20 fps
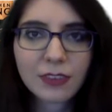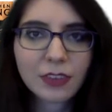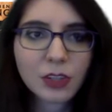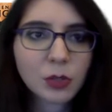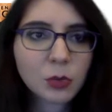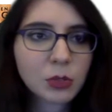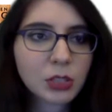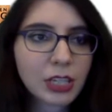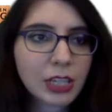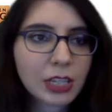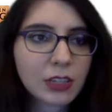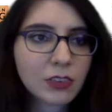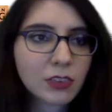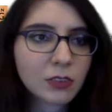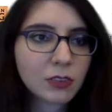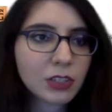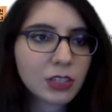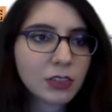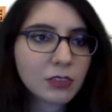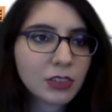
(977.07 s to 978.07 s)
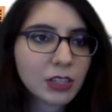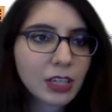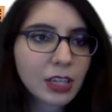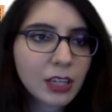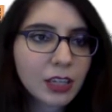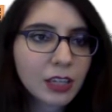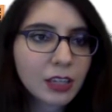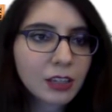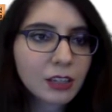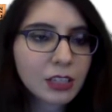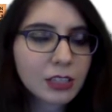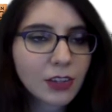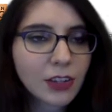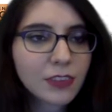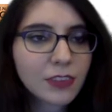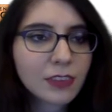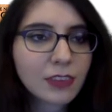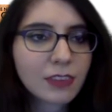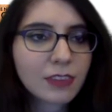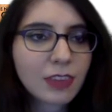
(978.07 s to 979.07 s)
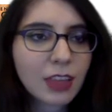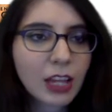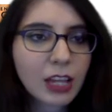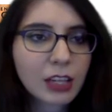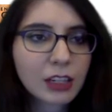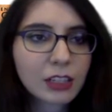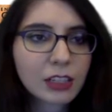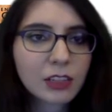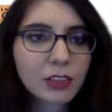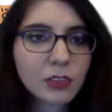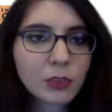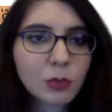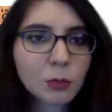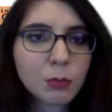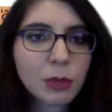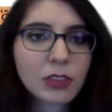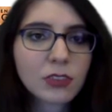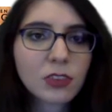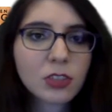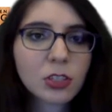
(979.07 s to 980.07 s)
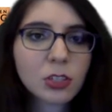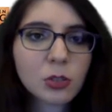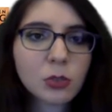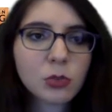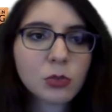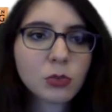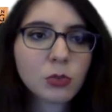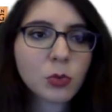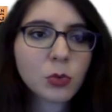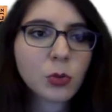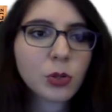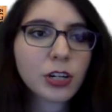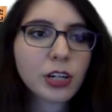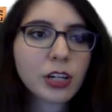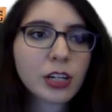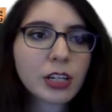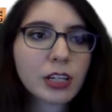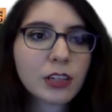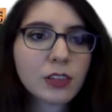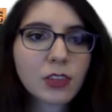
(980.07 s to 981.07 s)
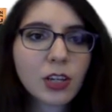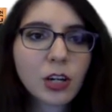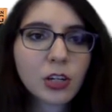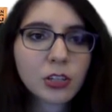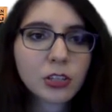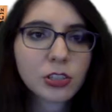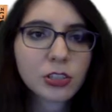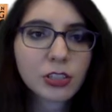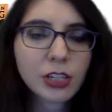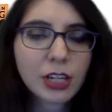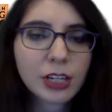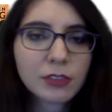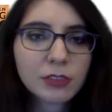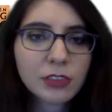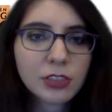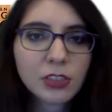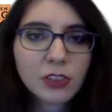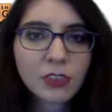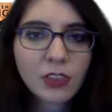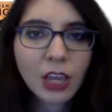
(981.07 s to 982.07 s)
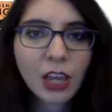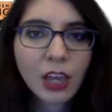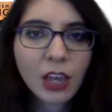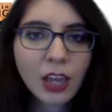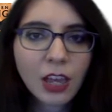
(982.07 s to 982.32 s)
So in the case of Stephen King, it tells us that he's best known for his horror novels,